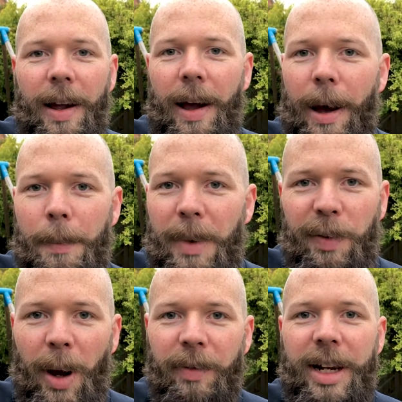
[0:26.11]
Um, if
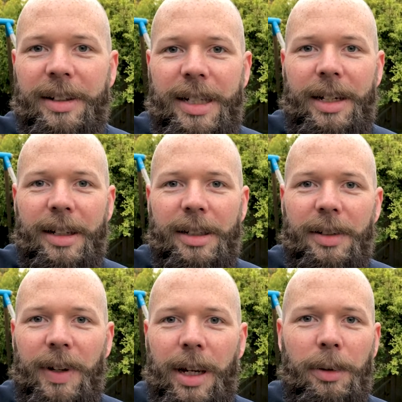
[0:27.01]
you haven't yet seen Esther's
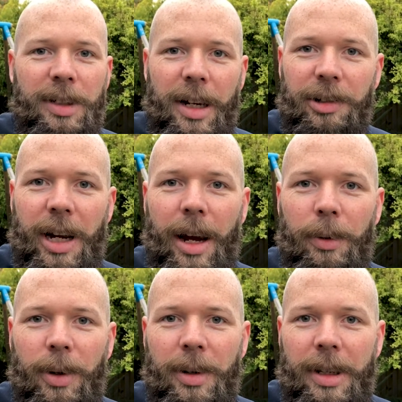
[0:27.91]
video, search it
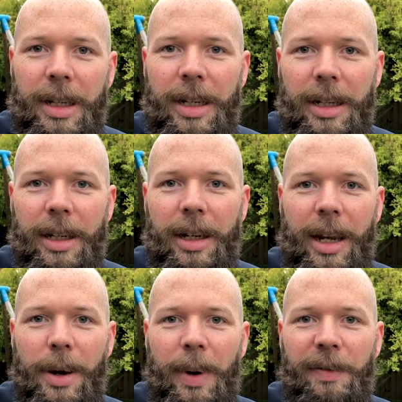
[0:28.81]
out on the
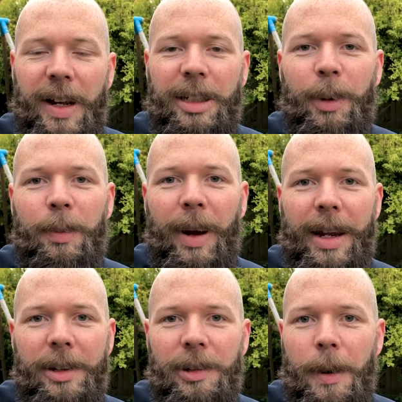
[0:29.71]
Gateway Facebook
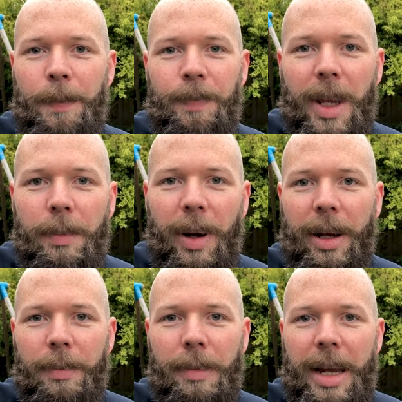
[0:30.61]
page
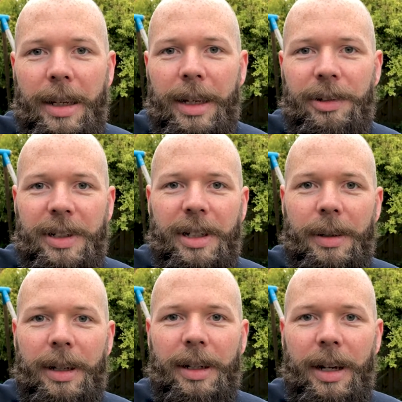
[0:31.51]
but mainly just
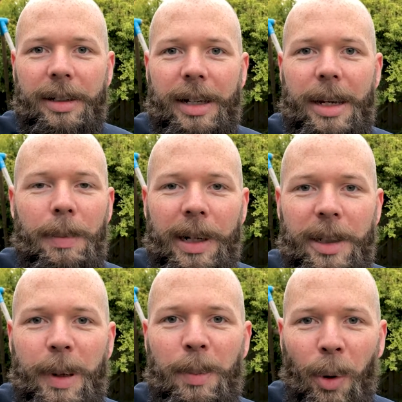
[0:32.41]
to uh, say please
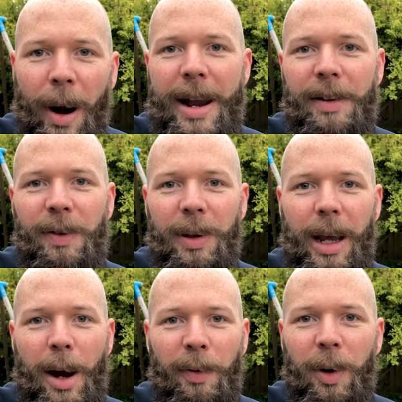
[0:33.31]
be praying for the
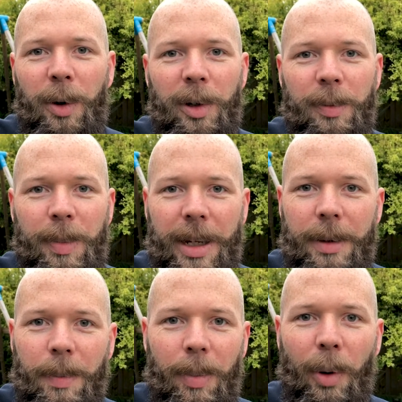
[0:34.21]
Alpha Course, be
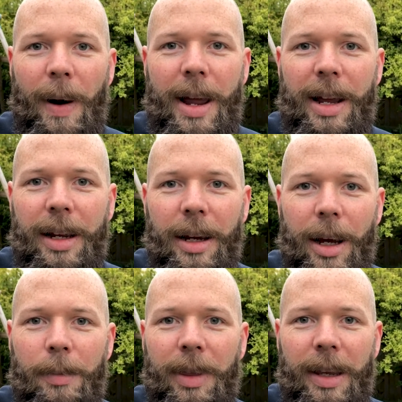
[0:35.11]
praying,
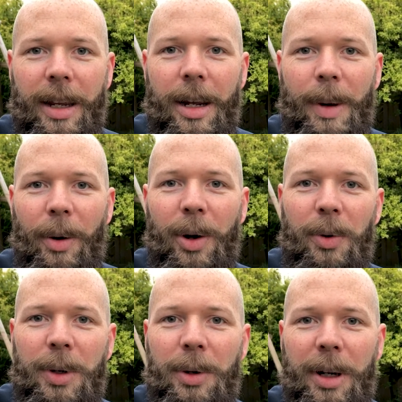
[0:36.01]
um, thinking about who
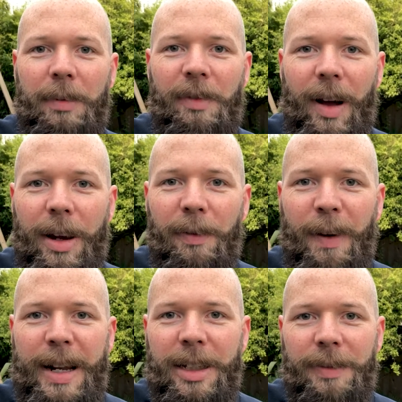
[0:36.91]
you could invite
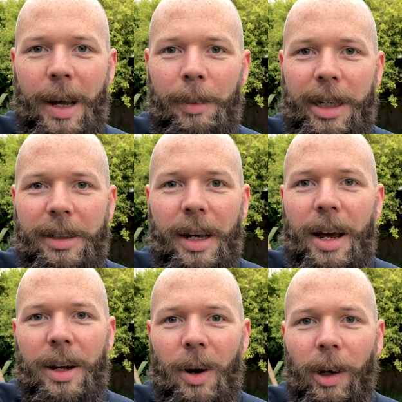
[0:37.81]
friends, families,
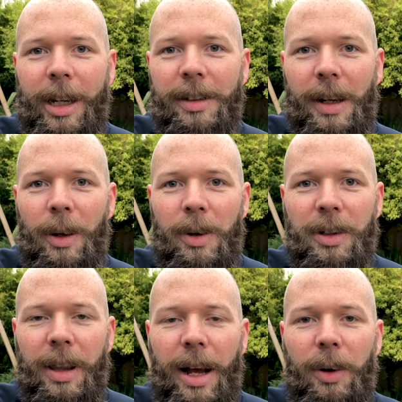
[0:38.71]
colleagues along
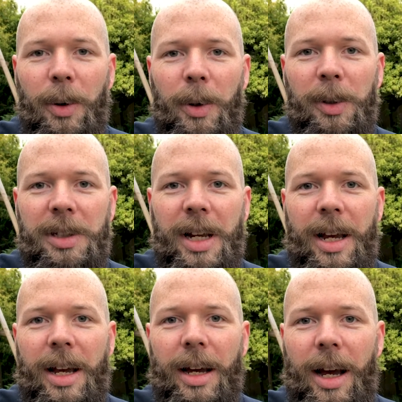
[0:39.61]
to that course.
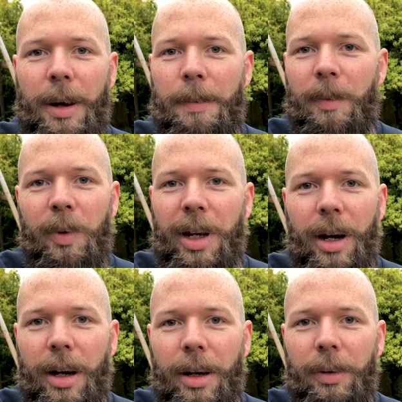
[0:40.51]
Um, we
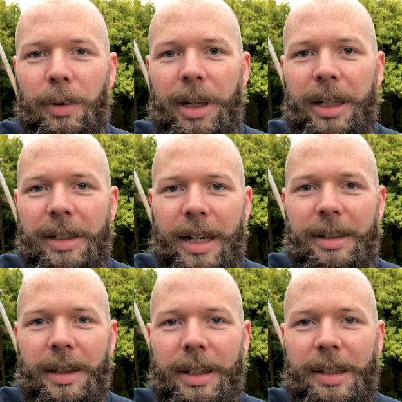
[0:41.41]
are really
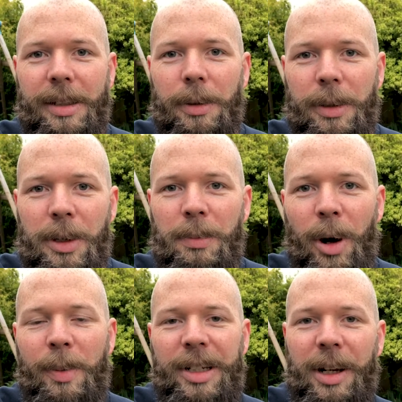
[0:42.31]
sensing that this is a good
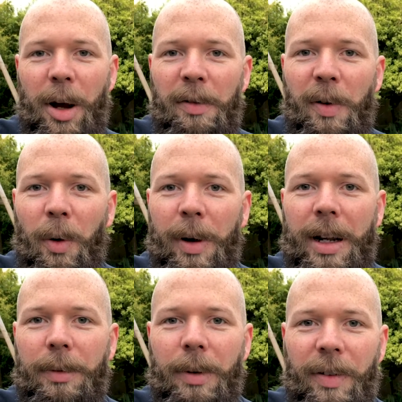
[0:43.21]
moment to go for it.
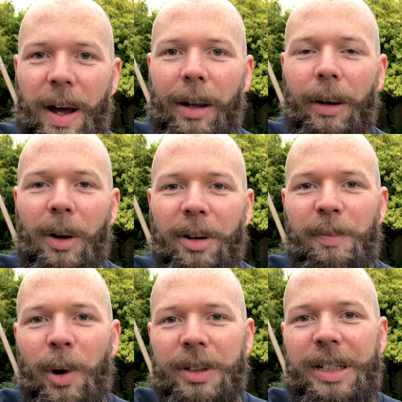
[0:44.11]
I've heard a lot of
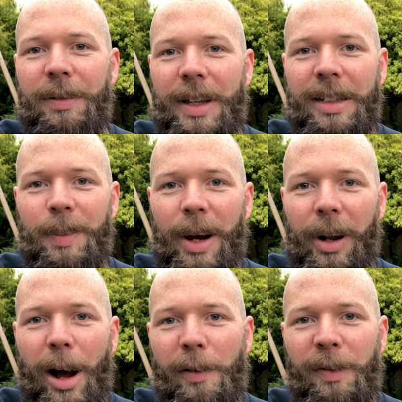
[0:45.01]
positive things about
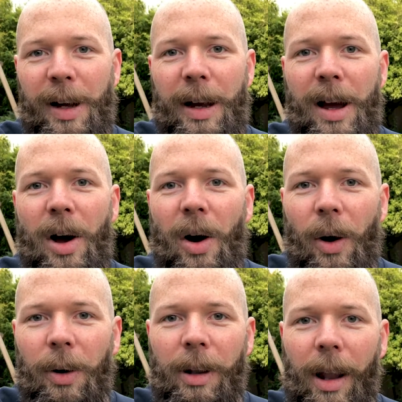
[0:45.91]
Alpha
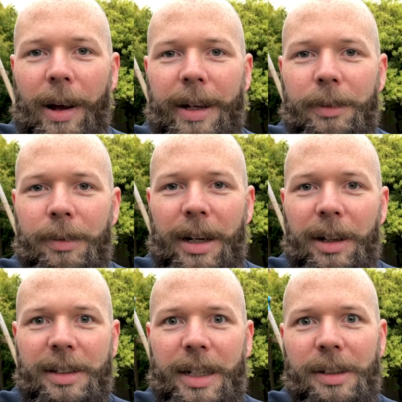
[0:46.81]
online,
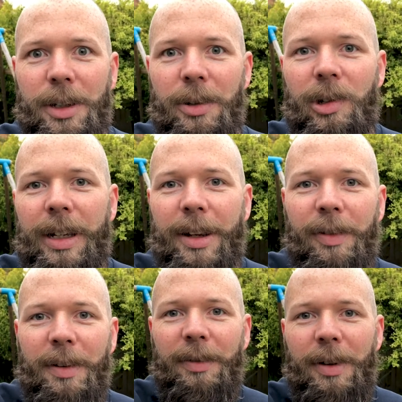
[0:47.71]
recognizing it's hugely
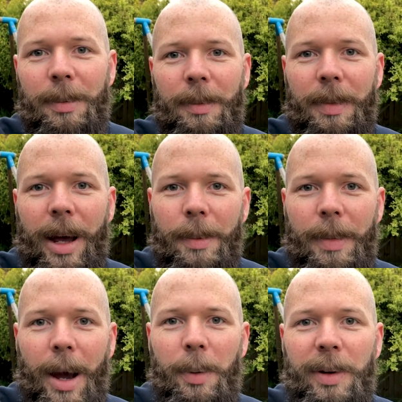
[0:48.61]
different from um,
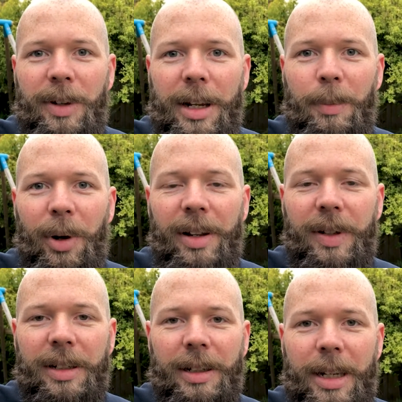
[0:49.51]
how we've done it
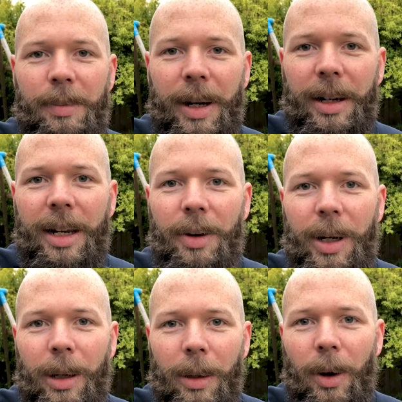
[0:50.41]
previously, but hearing
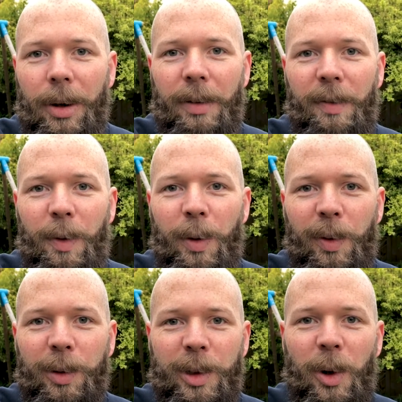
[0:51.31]
a lot of
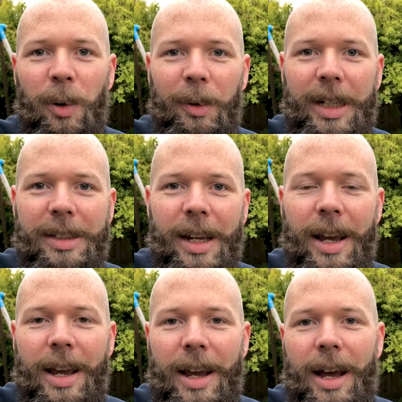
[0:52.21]
fruitful stories
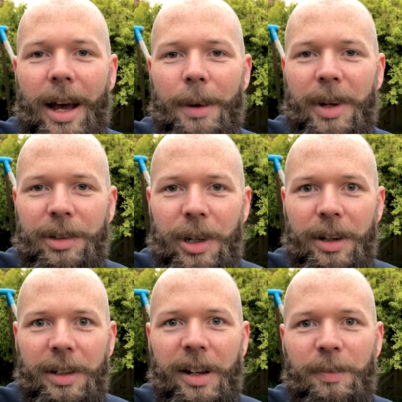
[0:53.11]
um, as
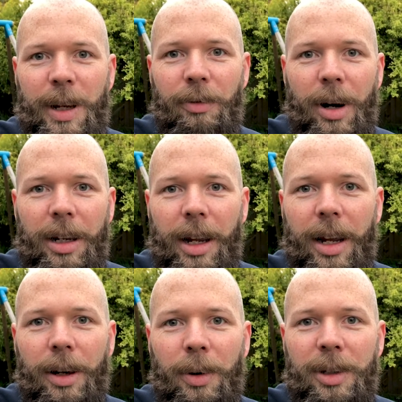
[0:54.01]
churches have been running it
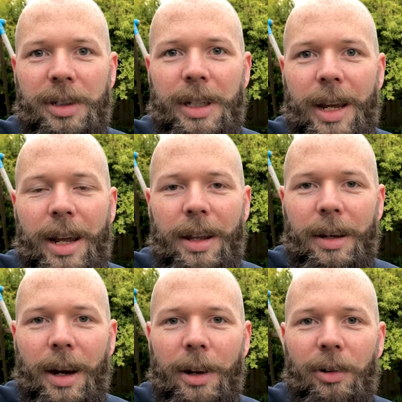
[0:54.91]
across the
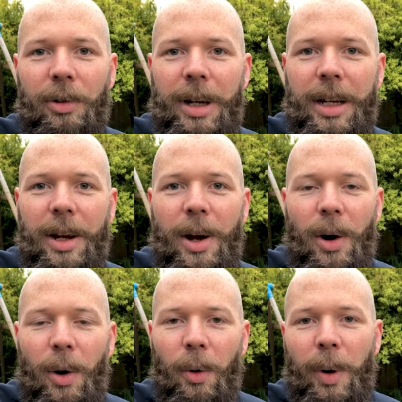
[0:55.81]
country
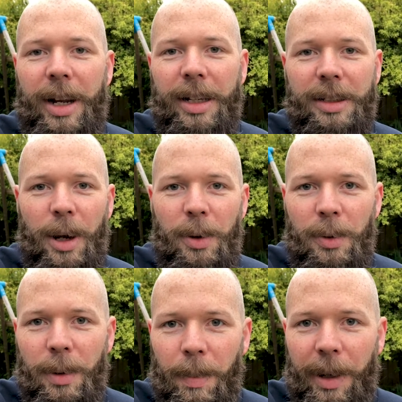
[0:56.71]
already.
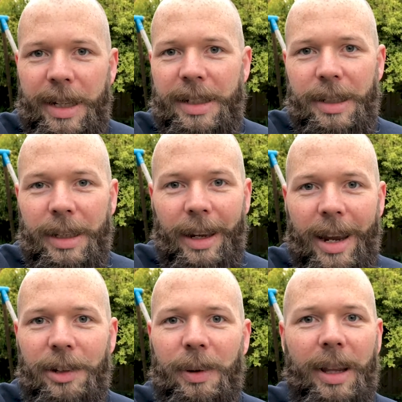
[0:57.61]
So please
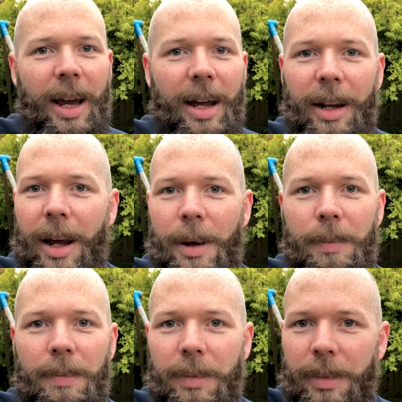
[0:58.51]
engage with that. Um,